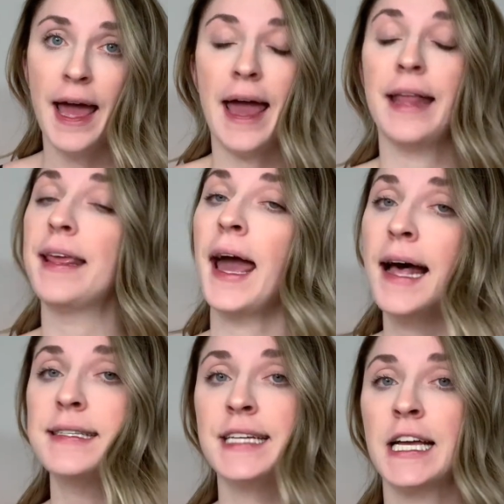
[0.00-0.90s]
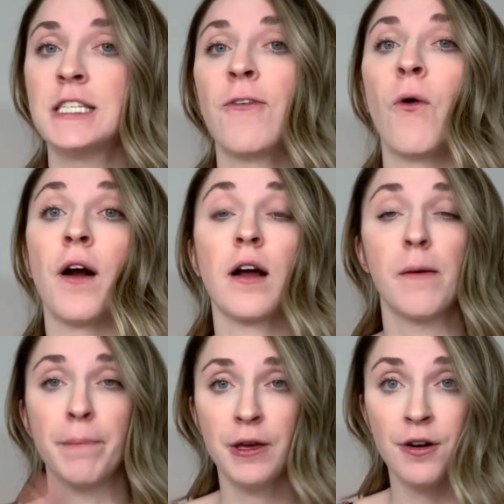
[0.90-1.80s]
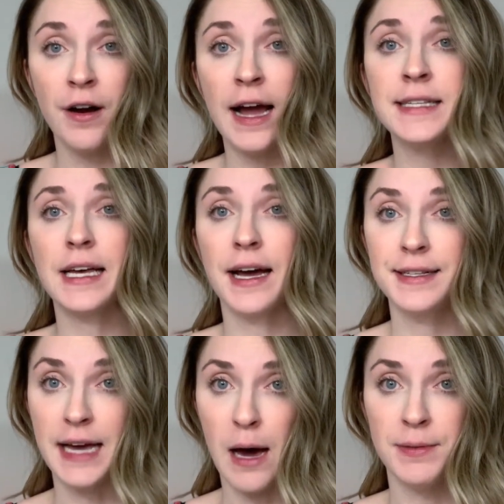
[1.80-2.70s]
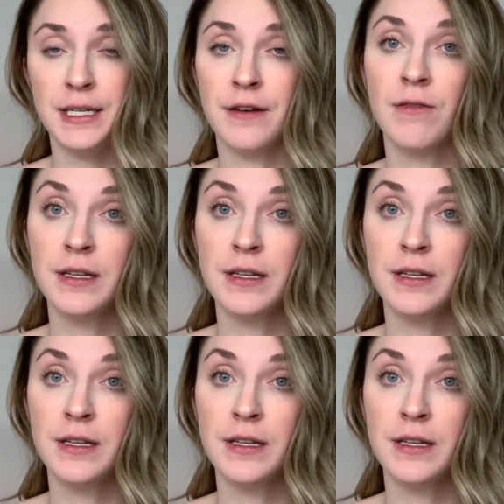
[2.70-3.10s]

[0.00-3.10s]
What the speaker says: And CAT stands for Computerized Adaptive